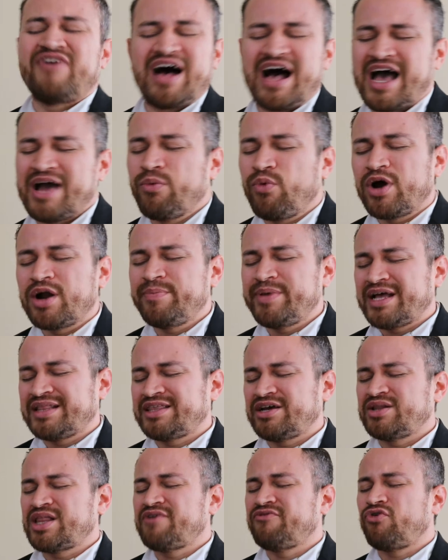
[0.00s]
I want to be
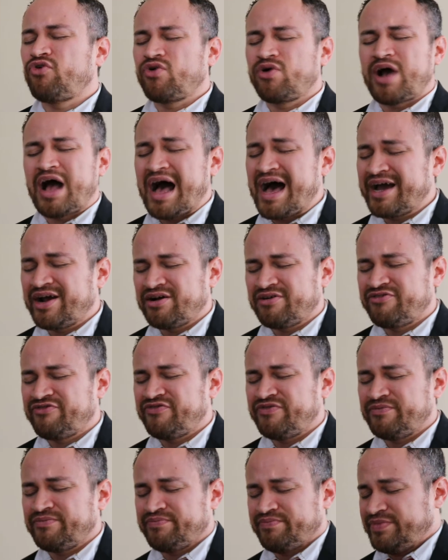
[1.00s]
at their level or higher
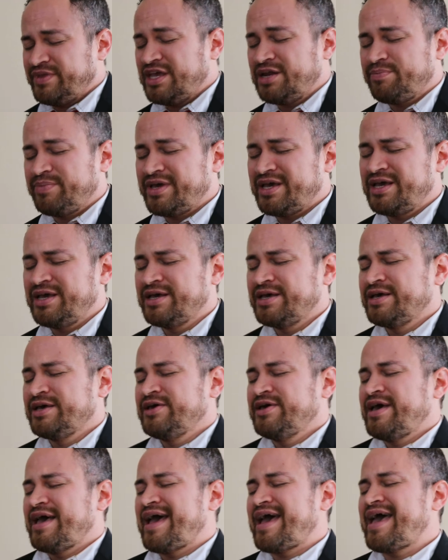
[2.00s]
if need be.
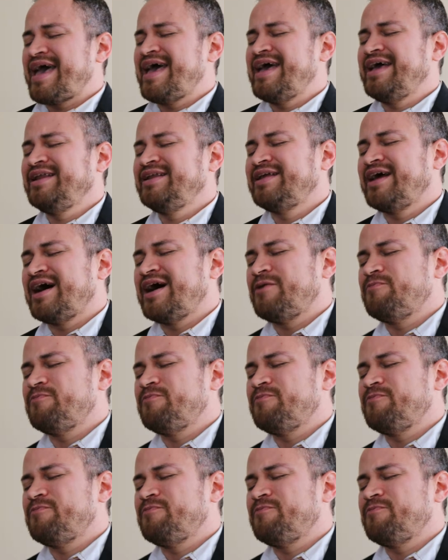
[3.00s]
And